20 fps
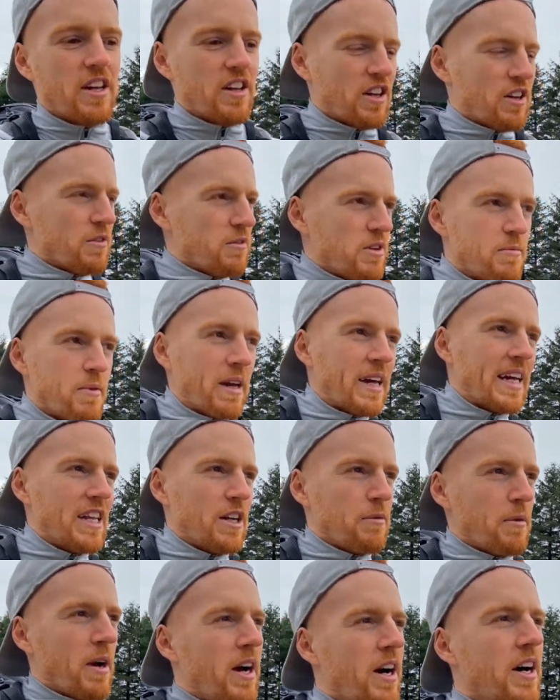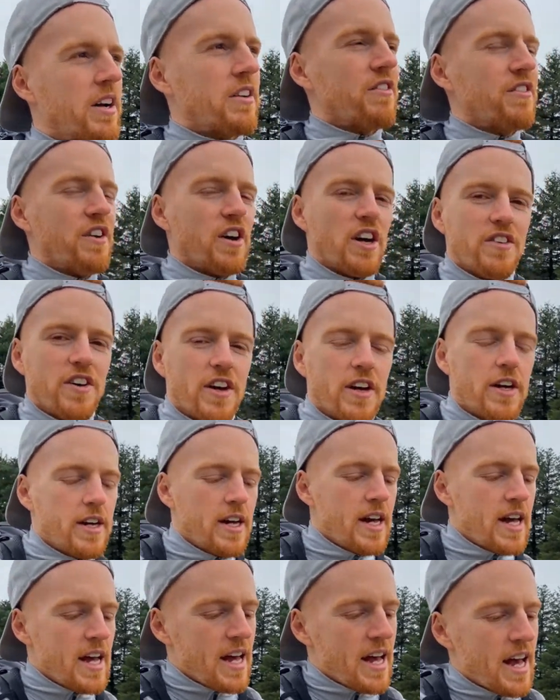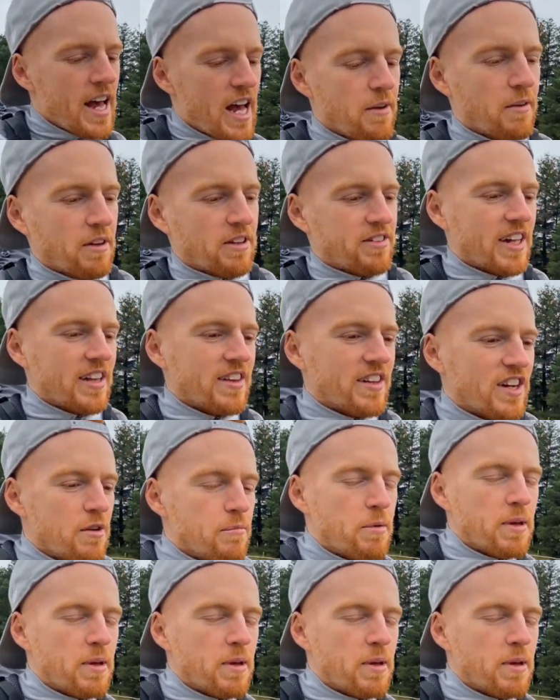You can make it a little bit harder further, extending it.